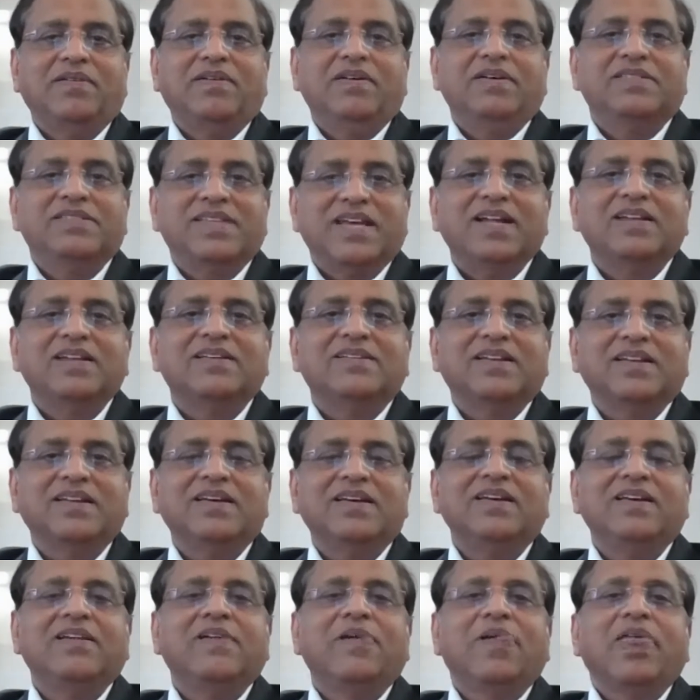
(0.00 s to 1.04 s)

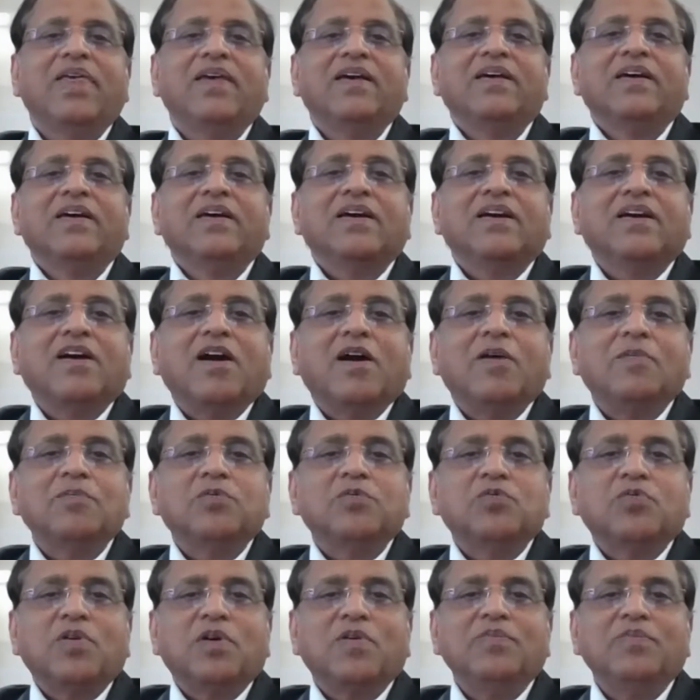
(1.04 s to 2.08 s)
essentially comes
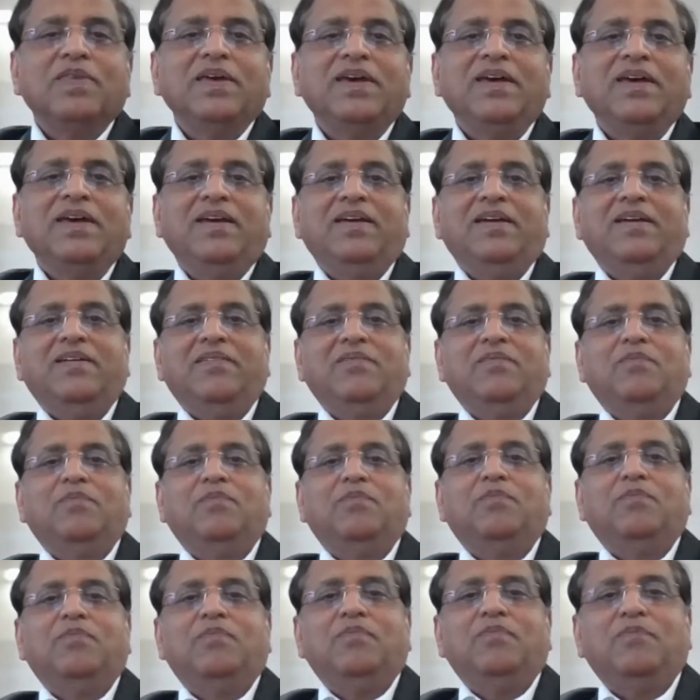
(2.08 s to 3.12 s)
from the
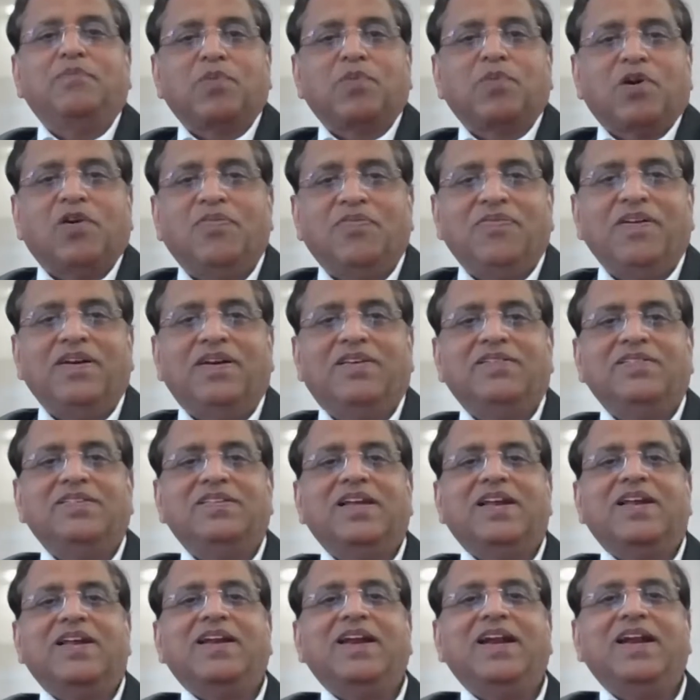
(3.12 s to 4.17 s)
profit
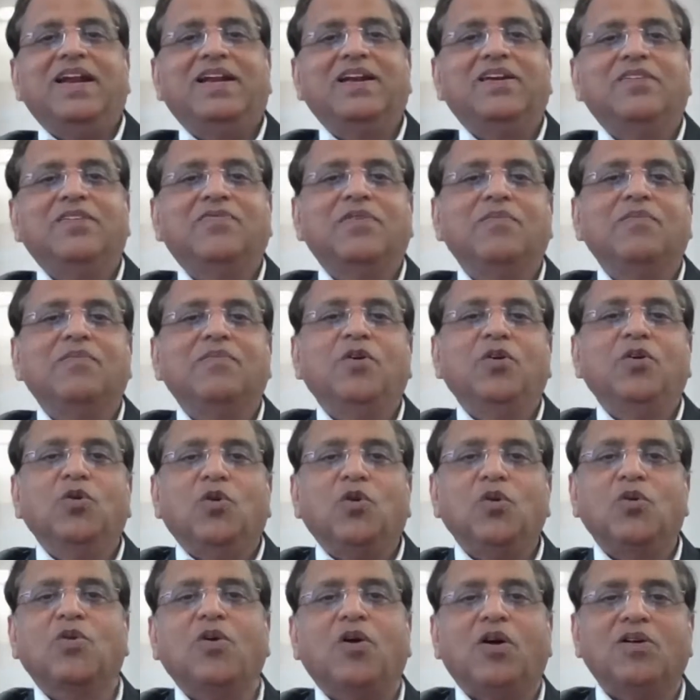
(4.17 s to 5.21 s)
generated from
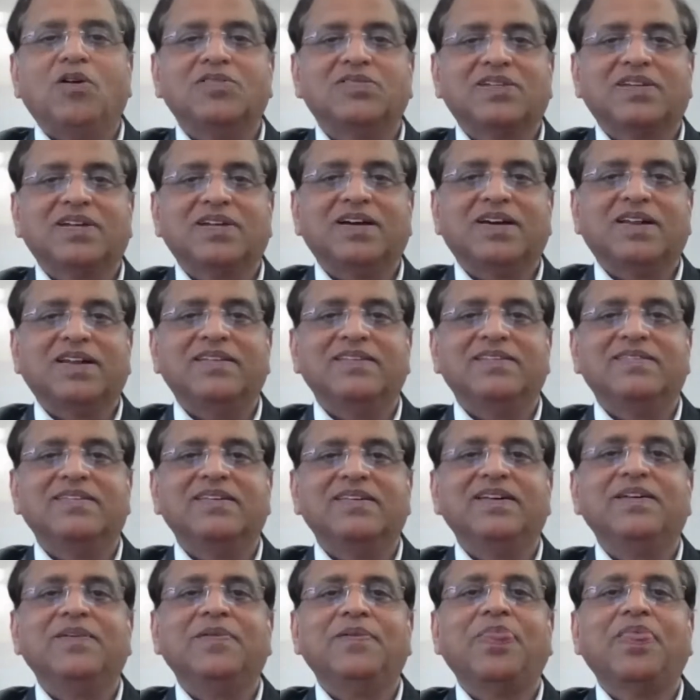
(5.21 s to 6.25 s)
low cost
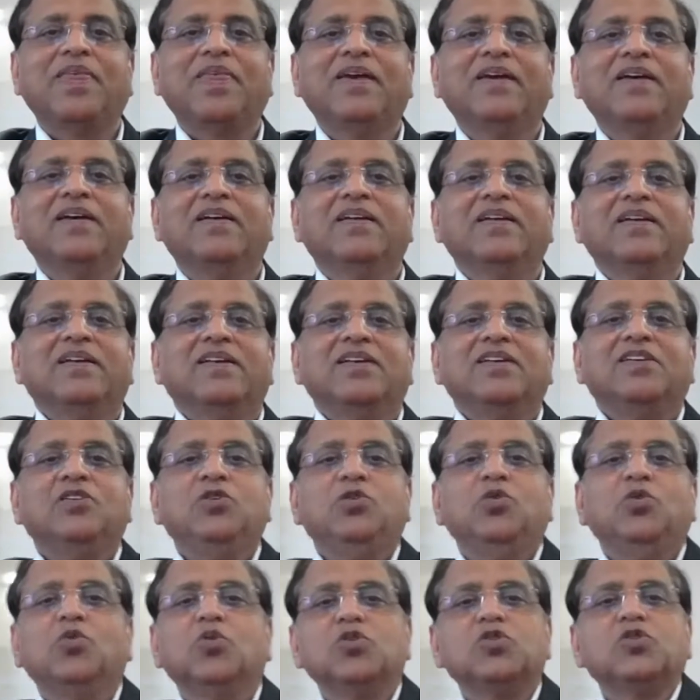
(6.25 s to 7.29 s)
currency
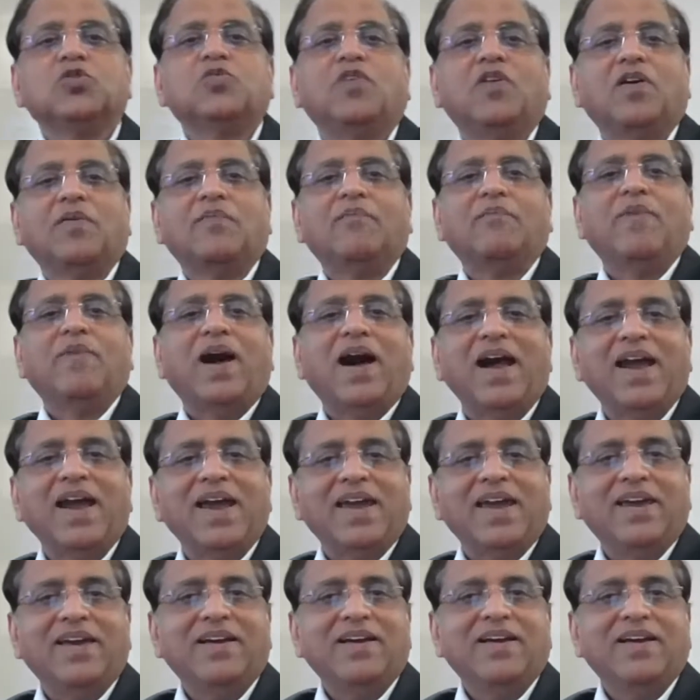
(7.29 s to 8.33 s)
used for
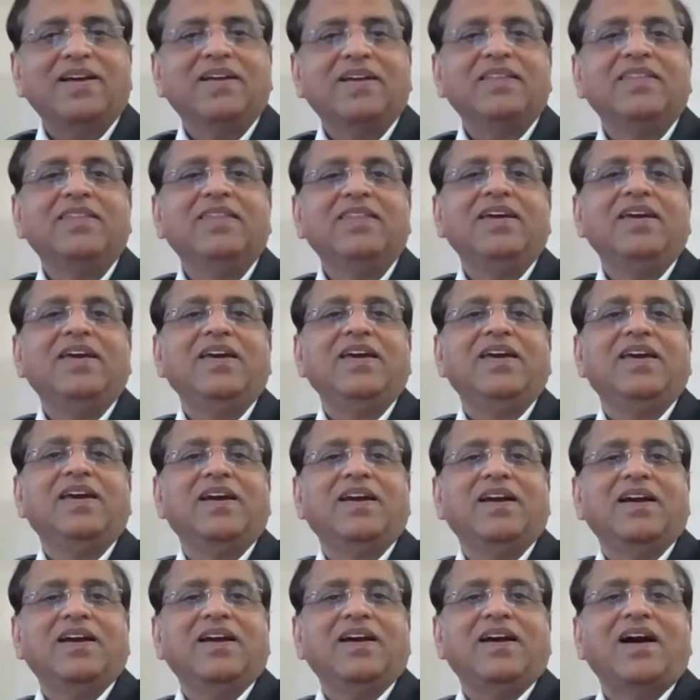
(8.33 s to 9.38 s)
buying
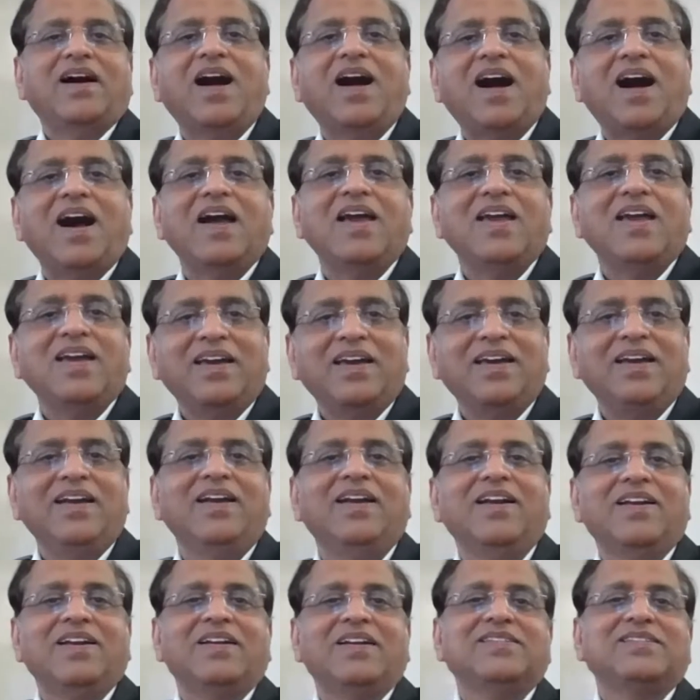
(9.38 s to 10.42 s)
the high
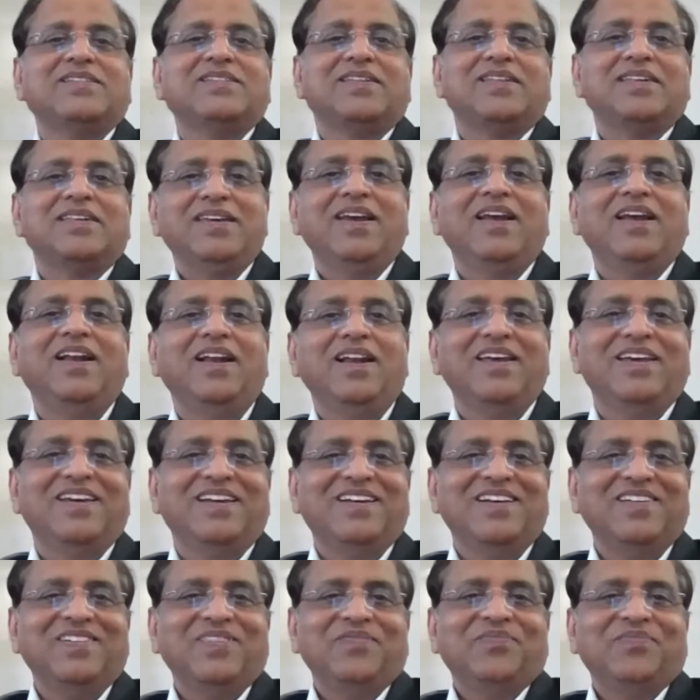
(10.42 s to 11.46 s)
interest
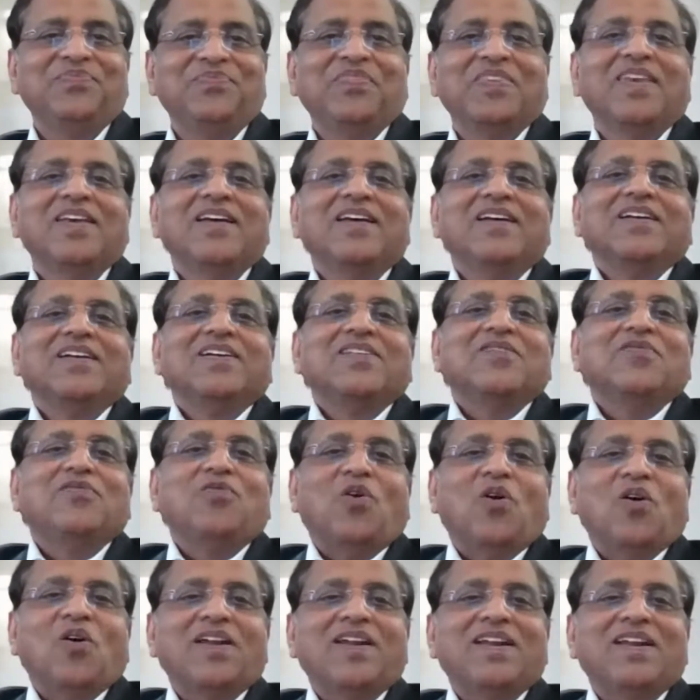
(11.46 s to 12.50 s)
yielding
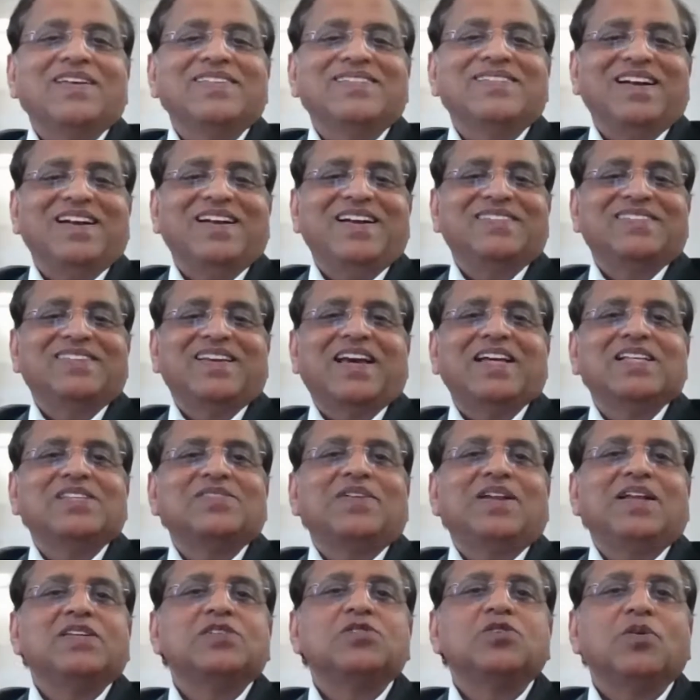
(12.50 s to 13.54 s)
foreign assets as
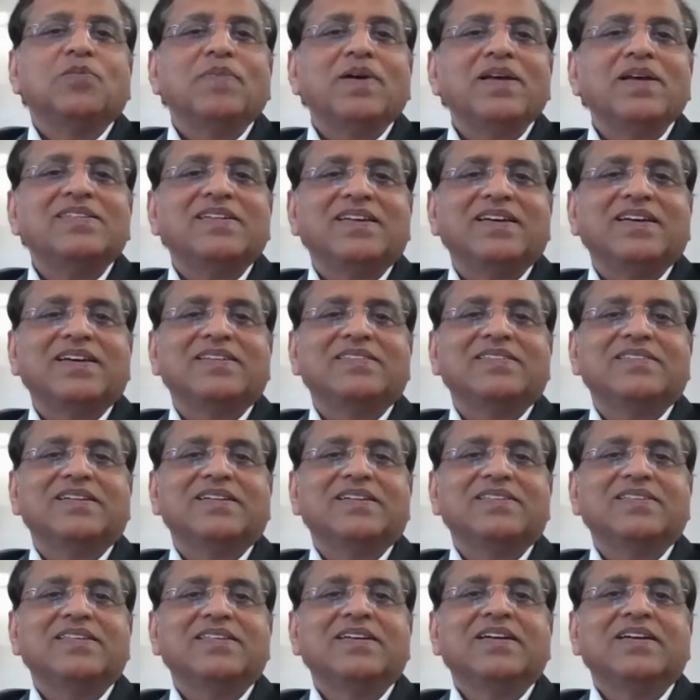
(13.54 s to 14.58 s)
well as domestic
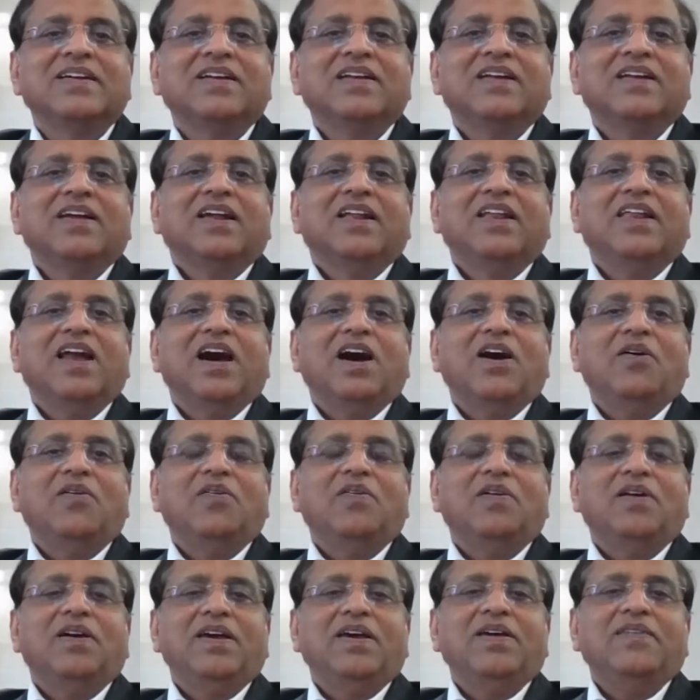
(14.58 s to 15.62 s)
assets.
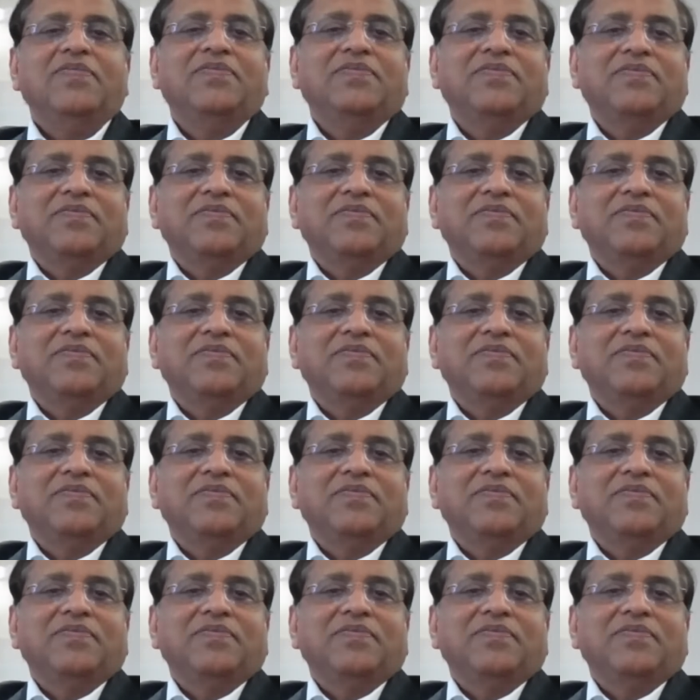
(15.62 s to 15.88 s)
Now, the